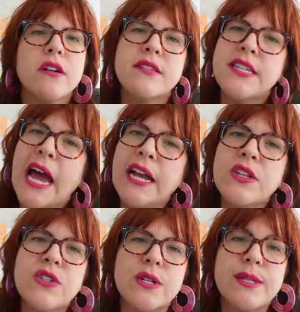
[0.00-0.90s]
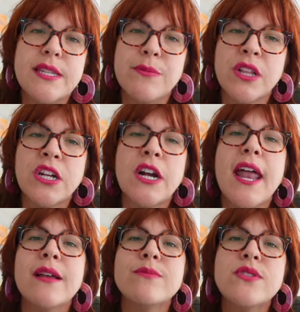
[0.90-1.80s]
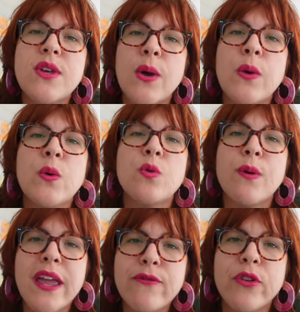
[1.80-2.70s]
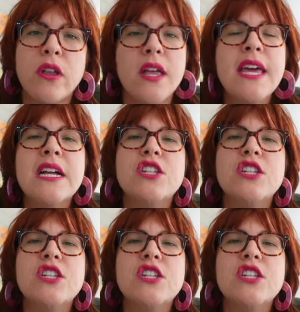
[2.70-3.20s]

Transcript: Our styles are similar, and I'm so grateful